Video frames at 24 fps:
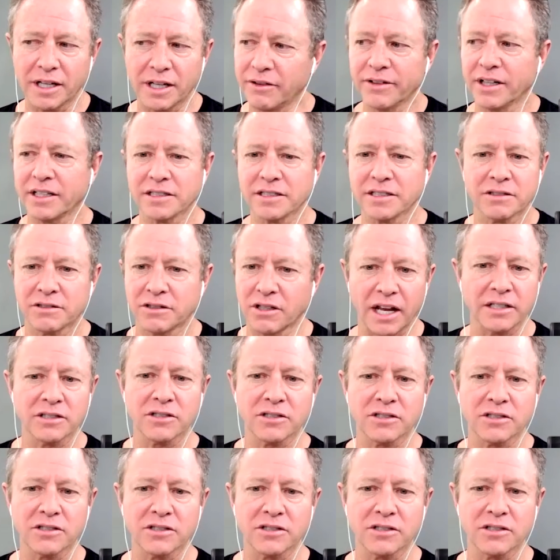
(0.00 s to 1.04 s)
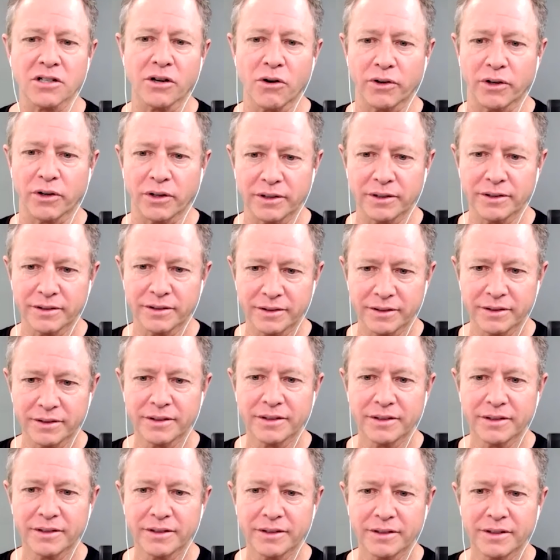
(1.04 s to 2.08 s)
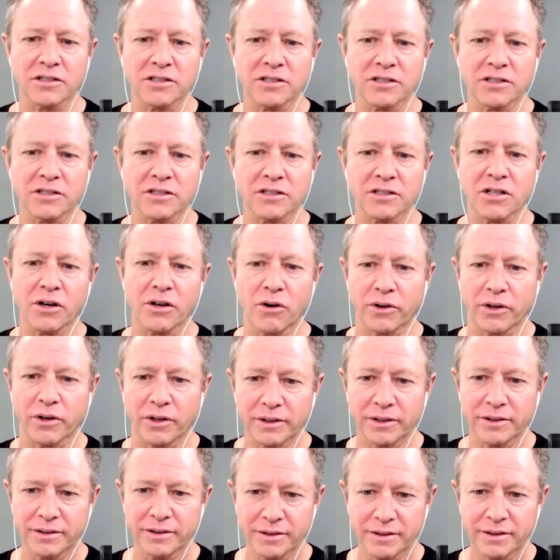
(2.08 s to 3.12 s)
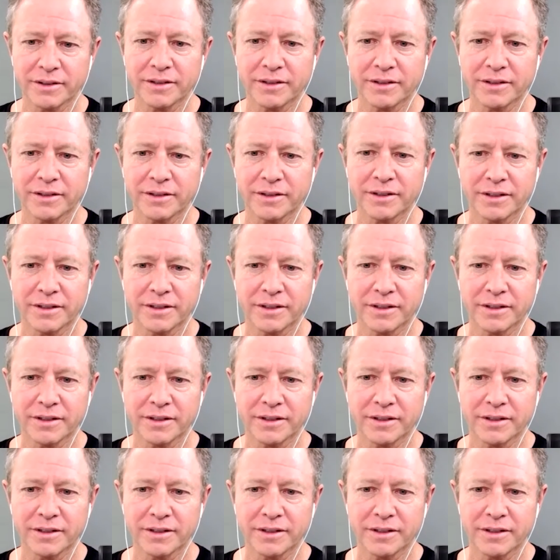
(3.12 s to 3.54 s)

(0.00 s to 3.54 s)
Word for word: you feel like it's the day started over, way fresher, yeah.